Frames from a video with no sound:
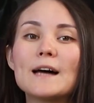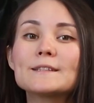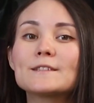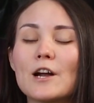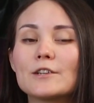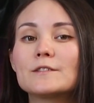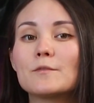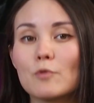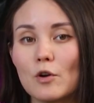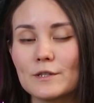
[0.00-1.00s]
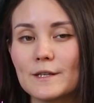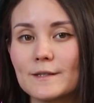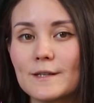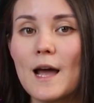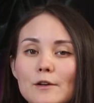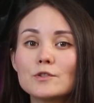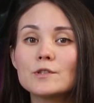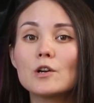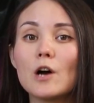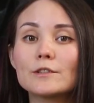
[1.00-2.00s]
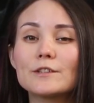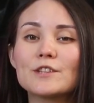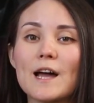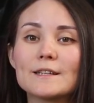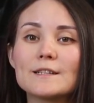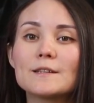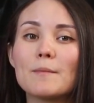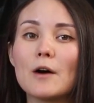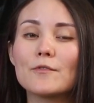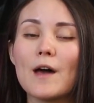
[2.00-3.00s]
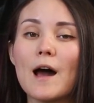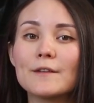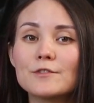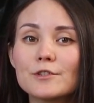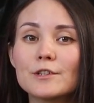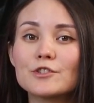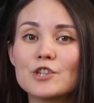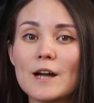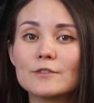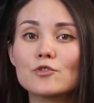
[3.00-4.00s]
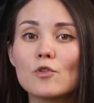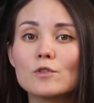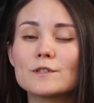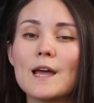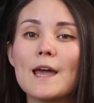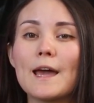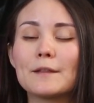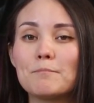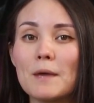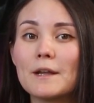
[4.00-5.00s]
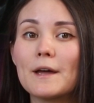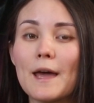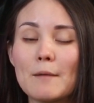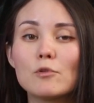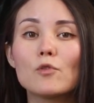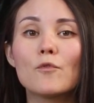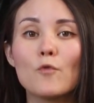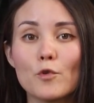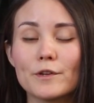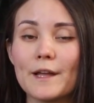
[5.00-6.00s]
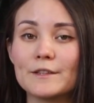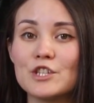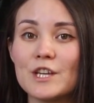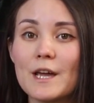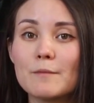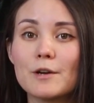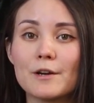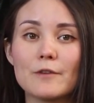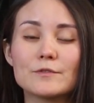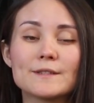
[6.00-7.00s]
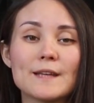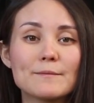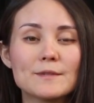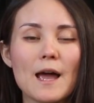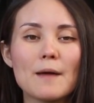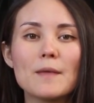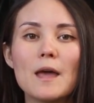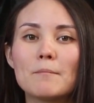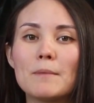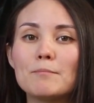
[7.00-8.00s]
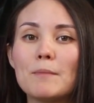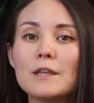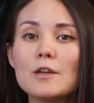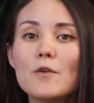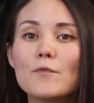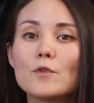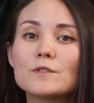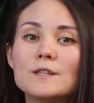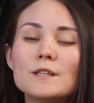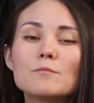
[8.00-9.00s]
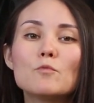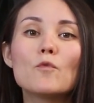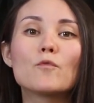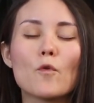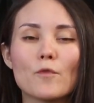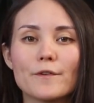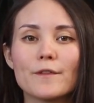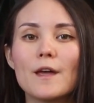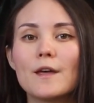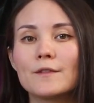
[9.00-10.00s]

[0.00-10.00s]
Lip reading: that started the process. I also got contacted about the other contract roles at Meta, Apple, Ford, and GM around the same time, but many of those didn't move forward.